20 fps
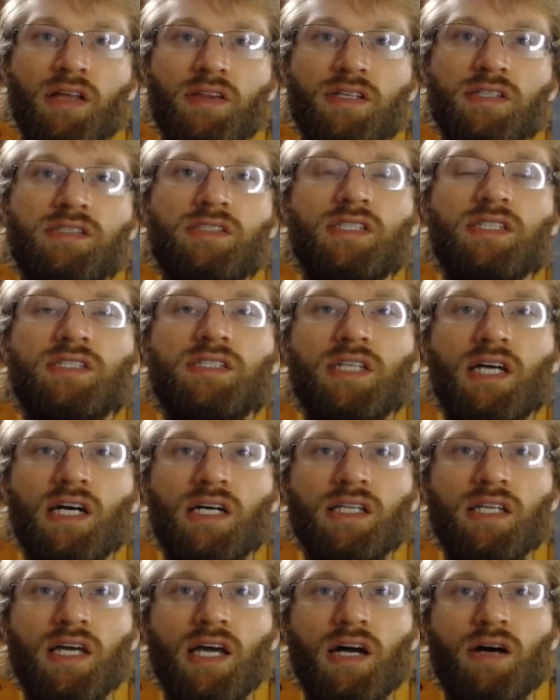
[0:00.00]
This is
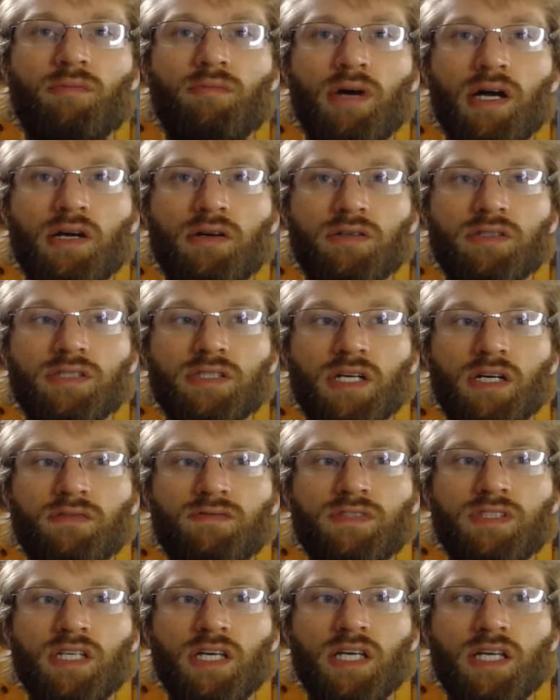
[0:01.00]
exactly how
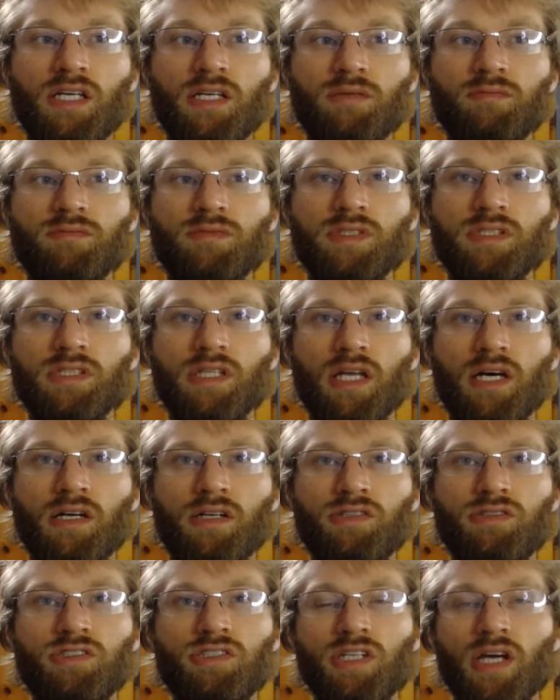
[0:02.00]
Microsoft Teams like
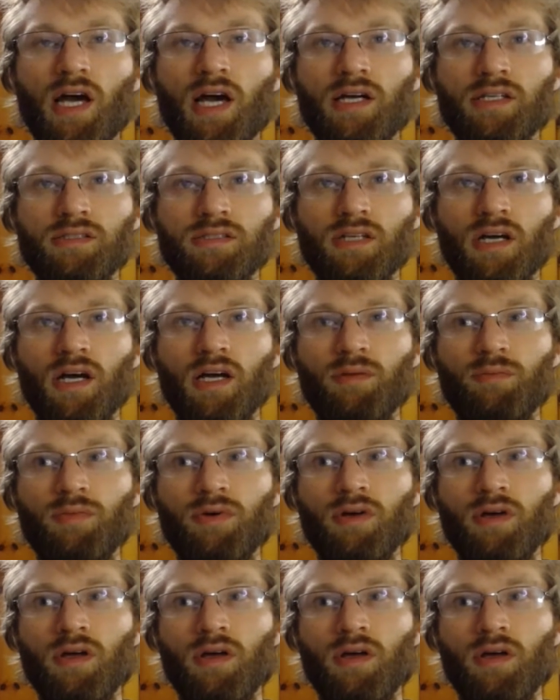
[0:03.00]
chat type